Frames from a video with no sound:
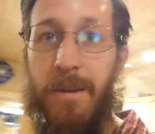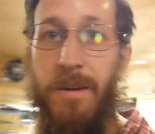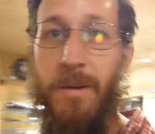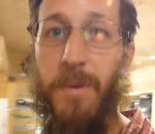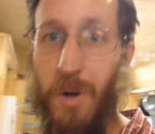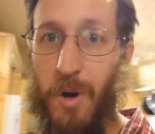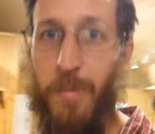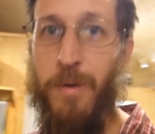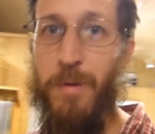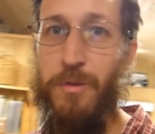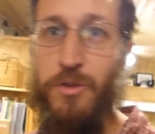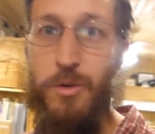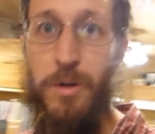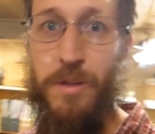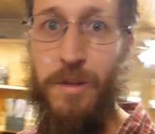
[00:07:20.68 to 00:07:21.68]
we hope you
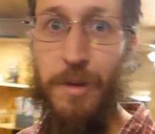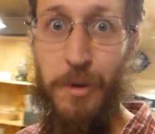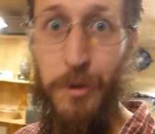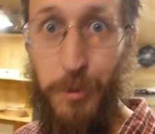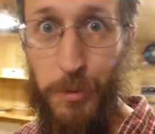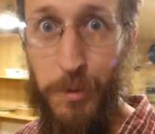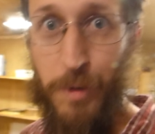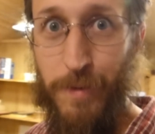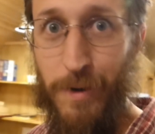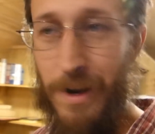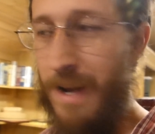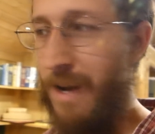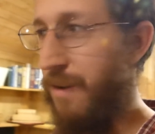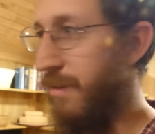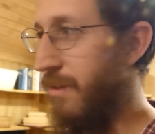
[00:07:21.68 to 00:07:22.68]
enjoyed the little tour of our
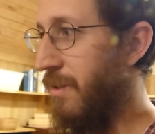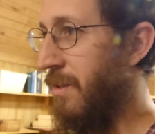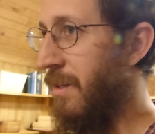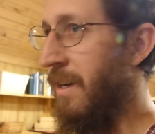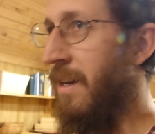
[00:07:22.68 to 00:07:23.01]
house.